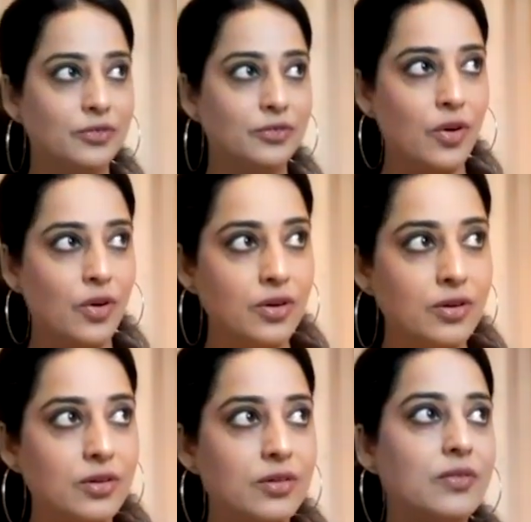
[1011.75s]
war,
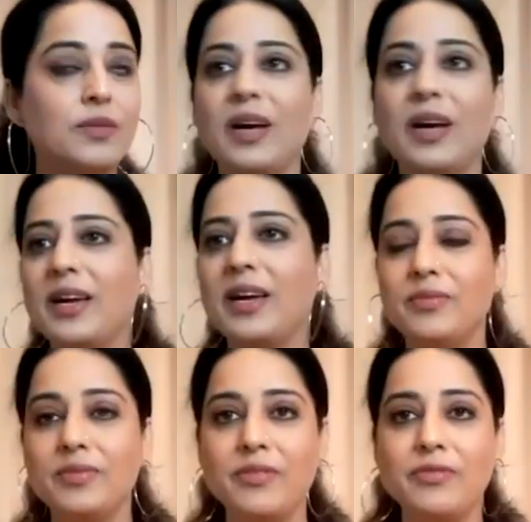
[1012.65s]
I
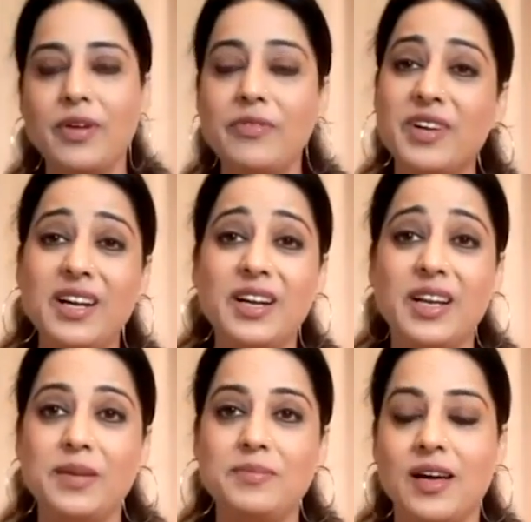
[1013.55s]
forget
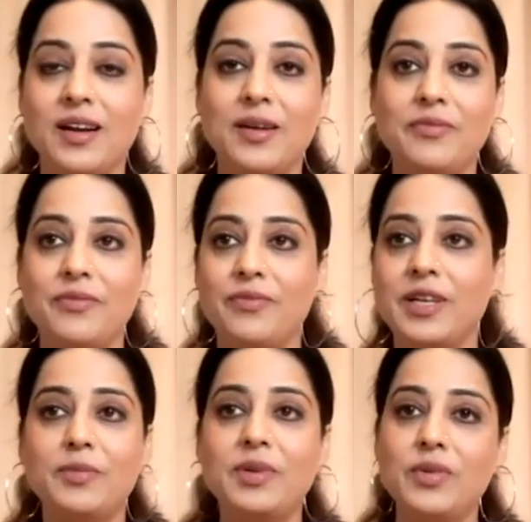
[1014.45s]
names. I'm
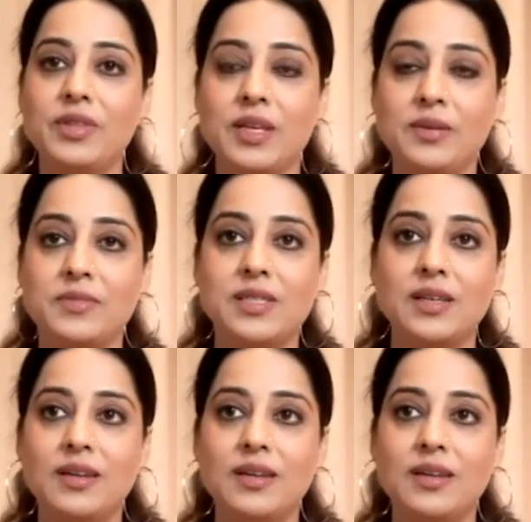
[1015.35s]
terrible with names.